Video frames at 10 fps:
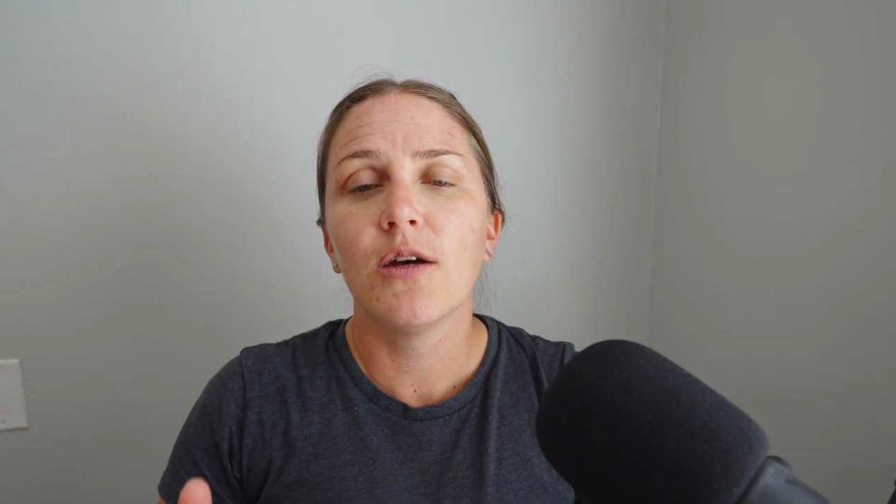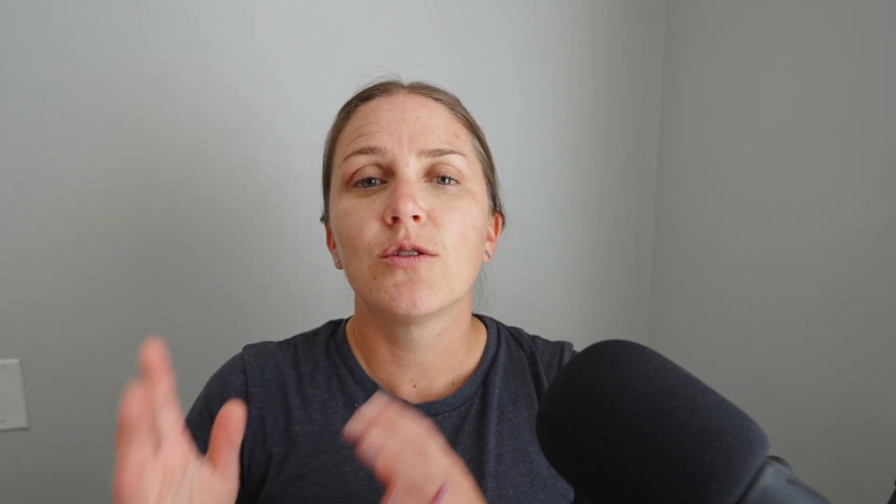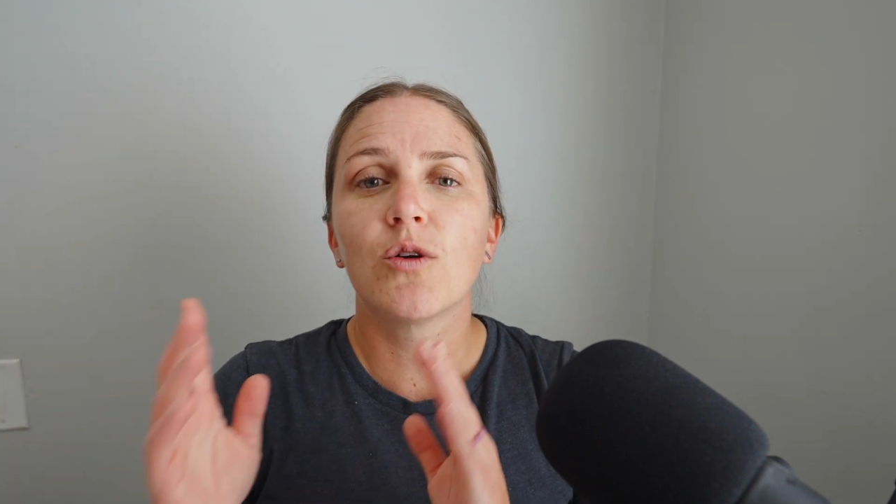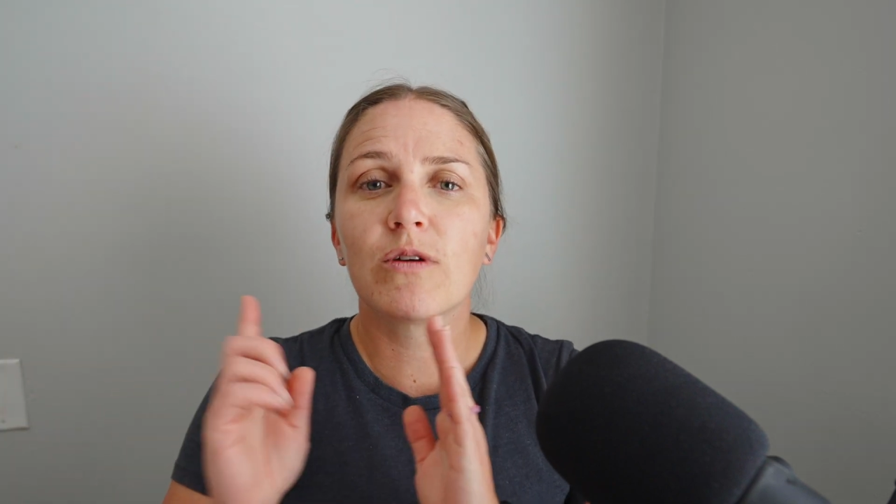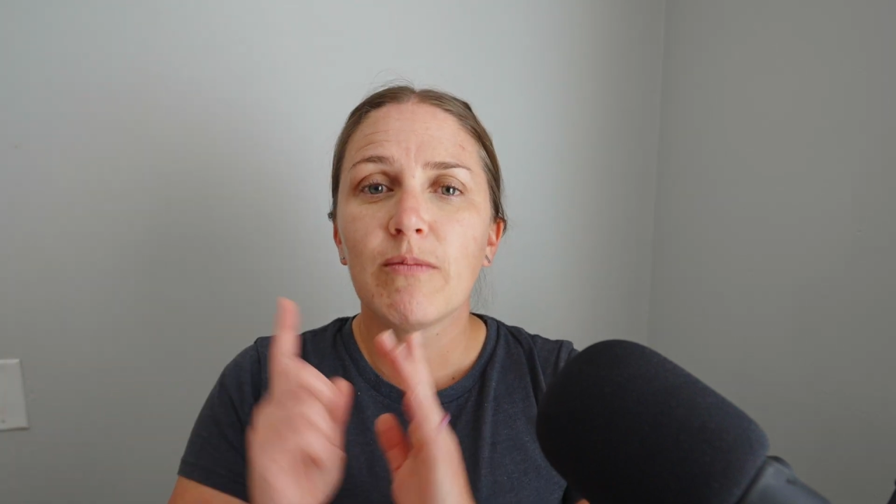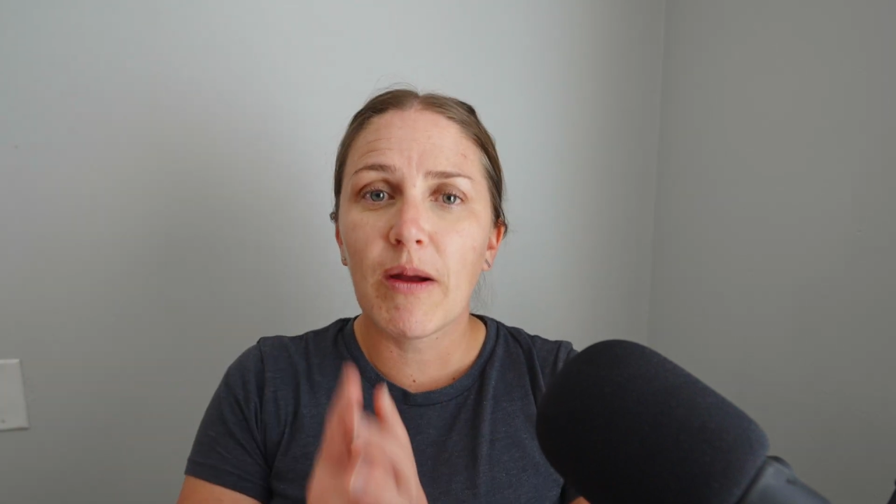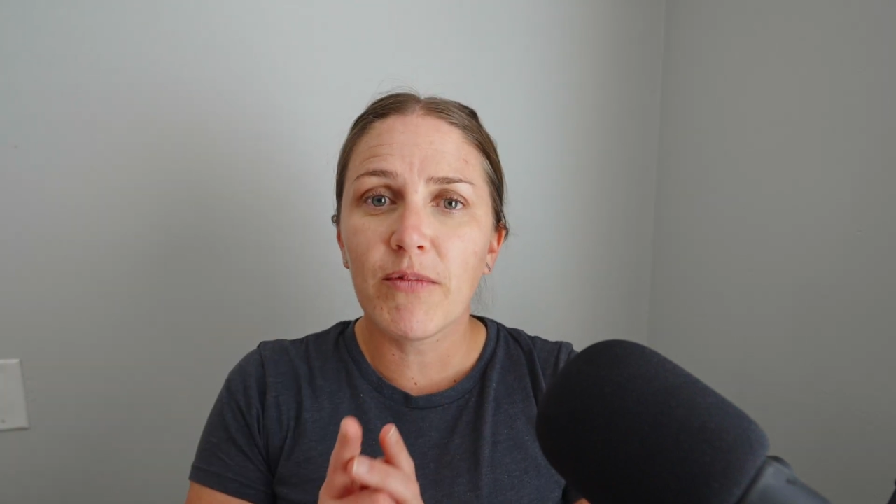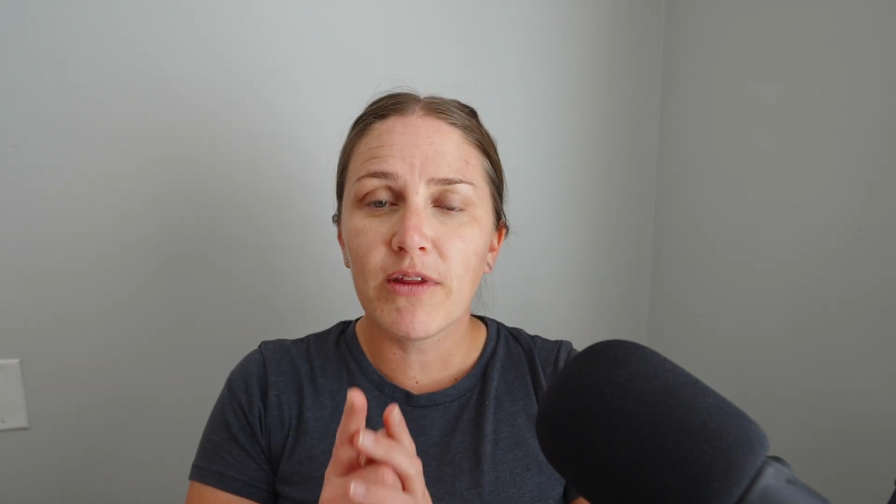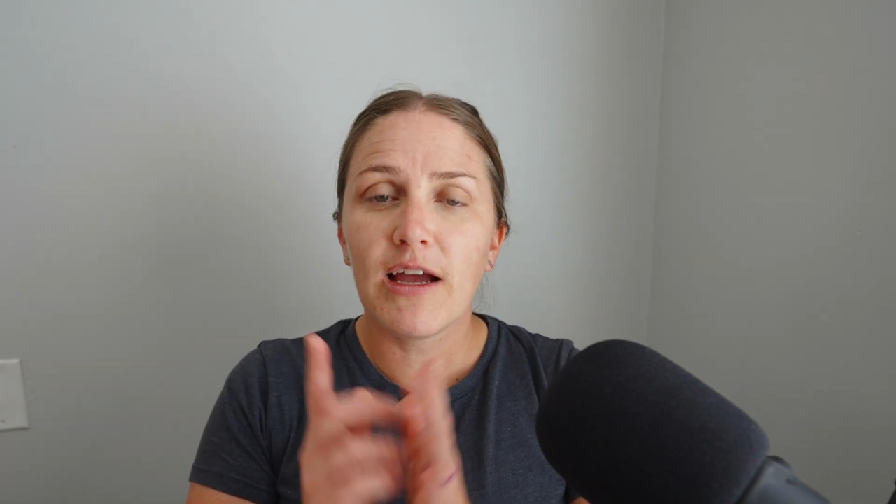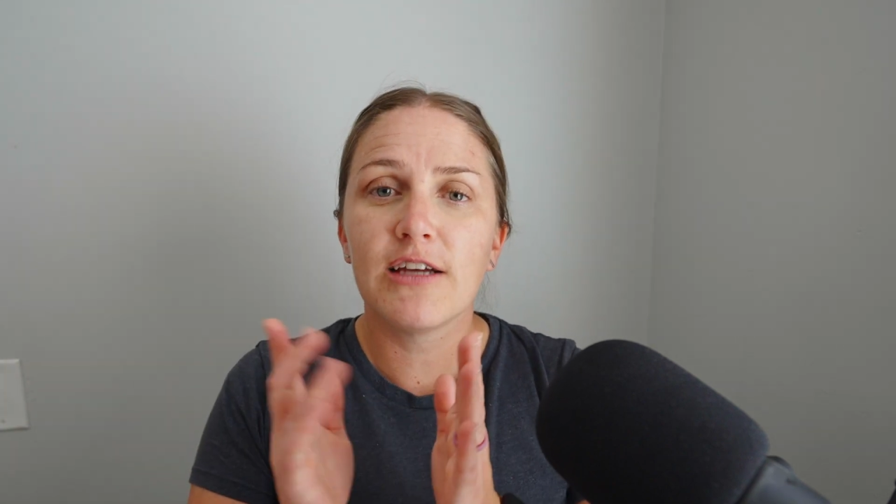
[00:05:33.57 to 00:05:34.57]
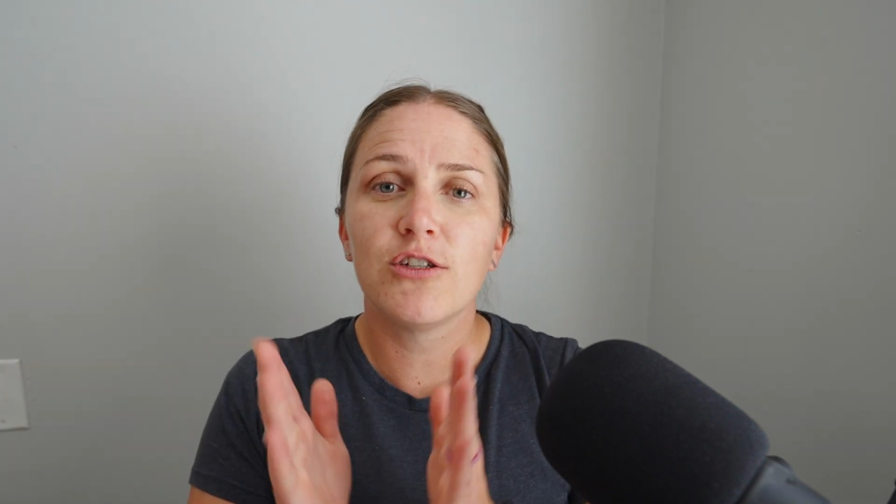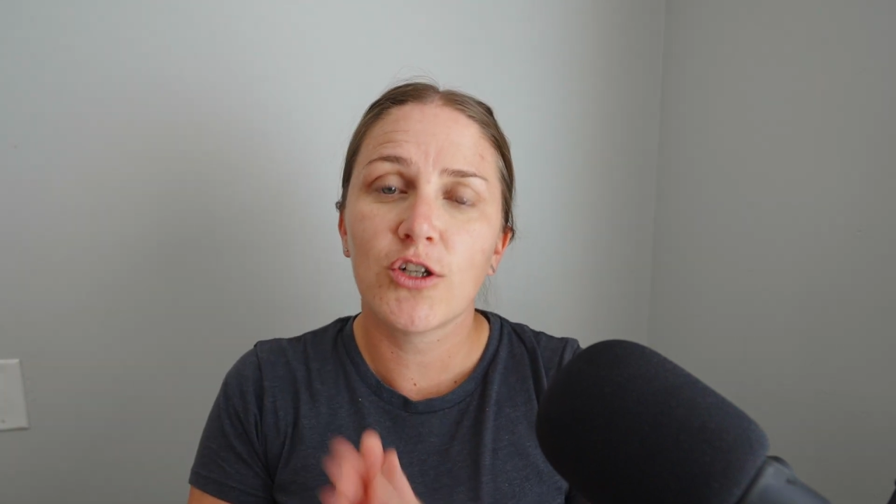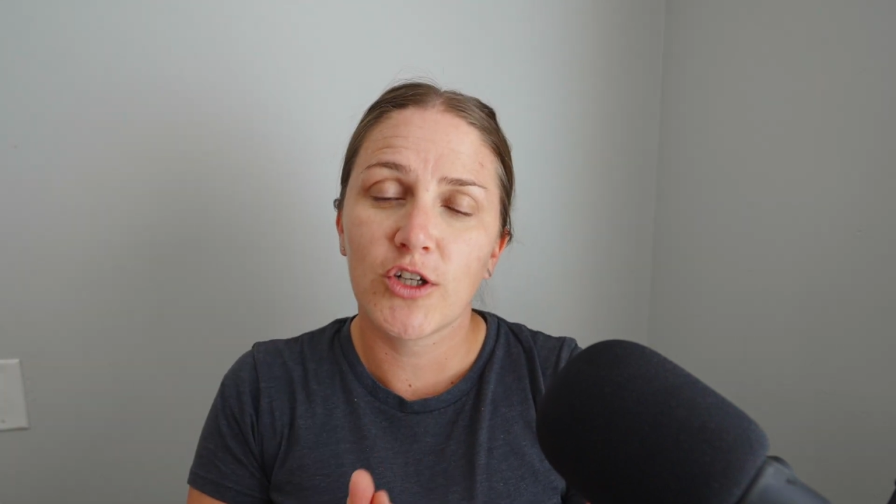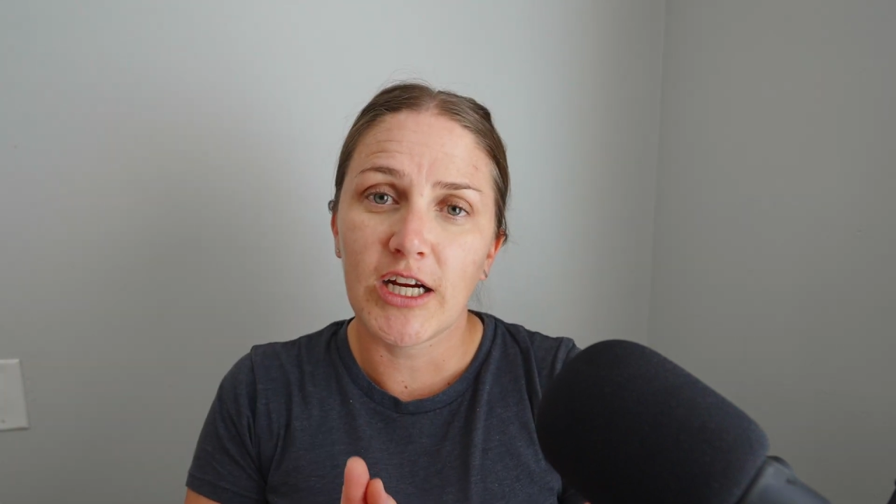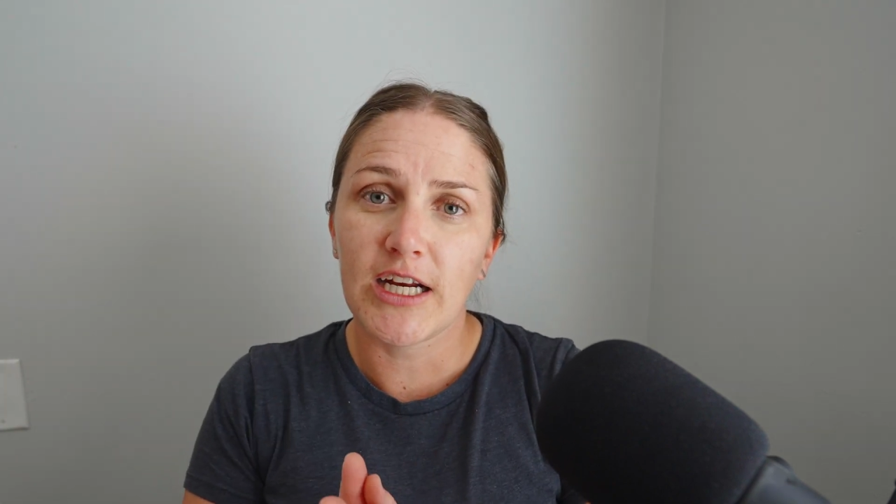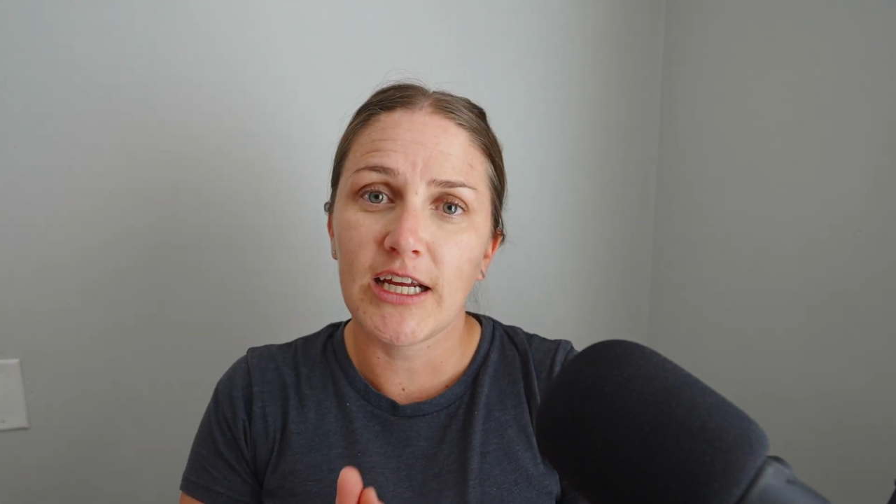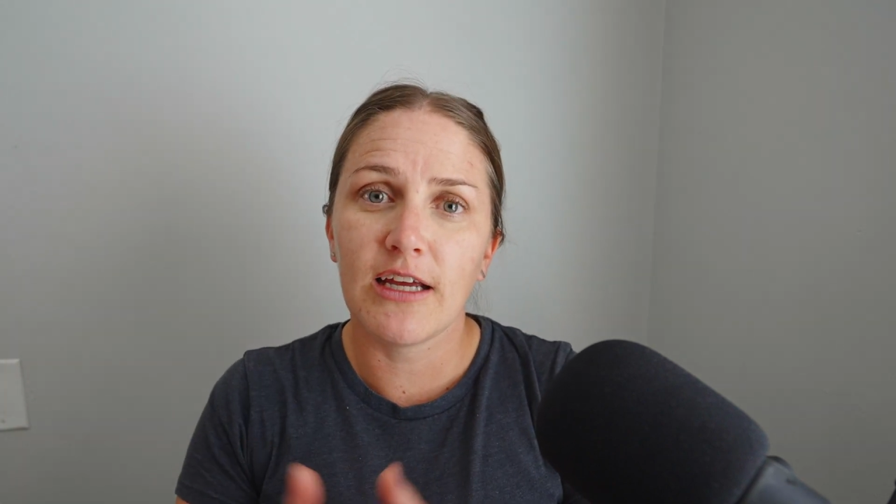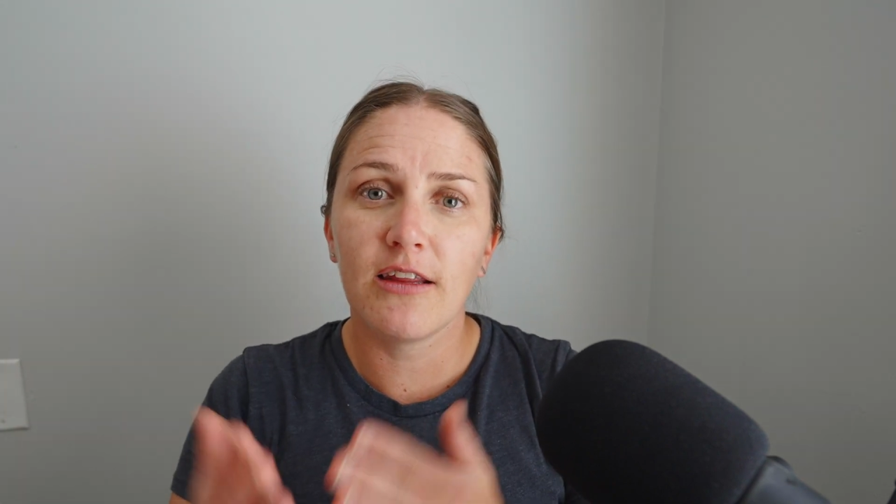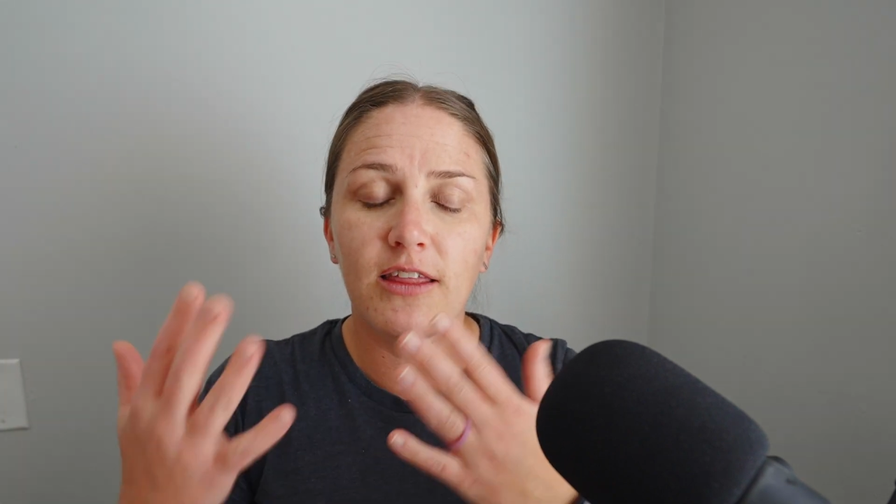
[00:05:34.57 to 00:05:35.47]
So remember that as you're creating it.